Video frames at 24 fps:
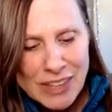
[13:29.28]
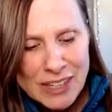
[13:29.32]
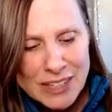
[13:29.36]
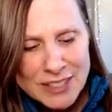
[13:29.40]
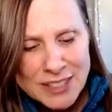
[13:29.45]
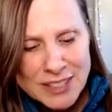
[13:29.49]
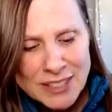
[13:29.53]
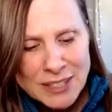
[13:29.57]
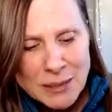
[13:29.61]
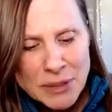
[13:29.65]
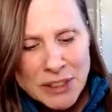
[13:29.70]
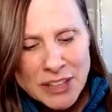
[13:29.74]

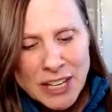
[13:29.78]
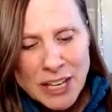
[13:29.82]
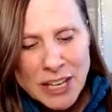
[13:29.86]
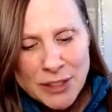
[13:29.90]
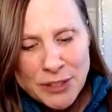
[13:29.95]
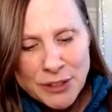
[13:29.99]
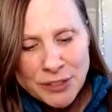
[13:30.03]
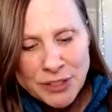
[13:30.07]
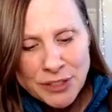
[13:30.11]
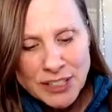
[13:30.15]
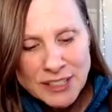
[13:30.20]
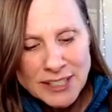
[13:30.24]
Some of the
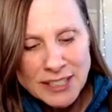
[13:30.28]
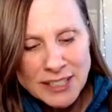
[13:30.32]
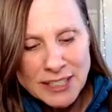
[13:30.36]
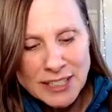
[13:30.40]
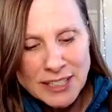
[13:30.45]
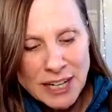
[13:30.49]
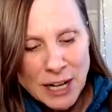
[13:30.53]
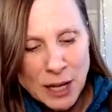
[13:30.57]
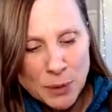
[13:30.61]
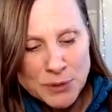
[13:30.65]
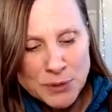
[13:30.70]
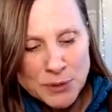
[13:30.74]
other things that it
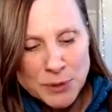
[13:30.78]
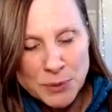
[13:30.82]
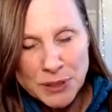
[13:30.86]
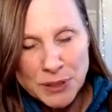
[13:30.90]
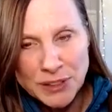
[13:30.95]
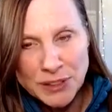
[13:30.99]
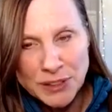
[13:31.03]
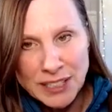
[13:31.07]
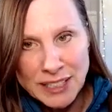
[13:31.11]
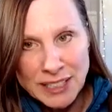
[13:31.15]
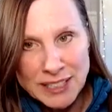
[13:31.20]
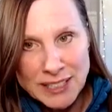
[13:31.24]
helps
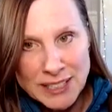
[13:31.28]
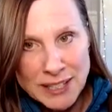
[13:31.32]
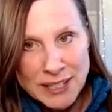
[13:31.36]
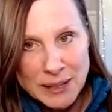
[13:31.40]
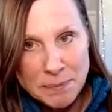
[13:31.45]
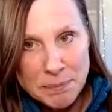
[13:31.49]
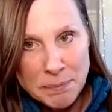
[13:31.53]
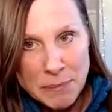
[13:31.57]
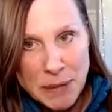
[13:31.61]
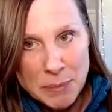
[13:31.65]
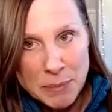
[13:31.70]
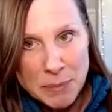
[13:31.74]
with, like I said,
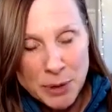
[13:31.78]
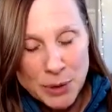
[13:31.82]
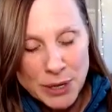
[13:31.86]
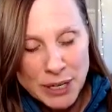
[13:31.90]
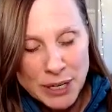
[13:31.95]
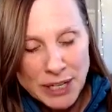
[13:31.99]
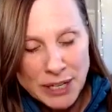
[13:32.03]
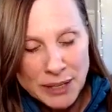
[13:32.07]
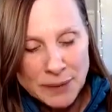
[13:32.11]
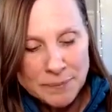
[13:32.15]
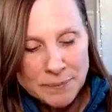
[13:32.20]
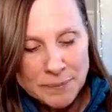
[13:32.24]

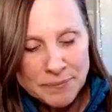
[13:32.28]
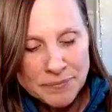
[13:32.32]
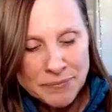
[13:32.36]
memory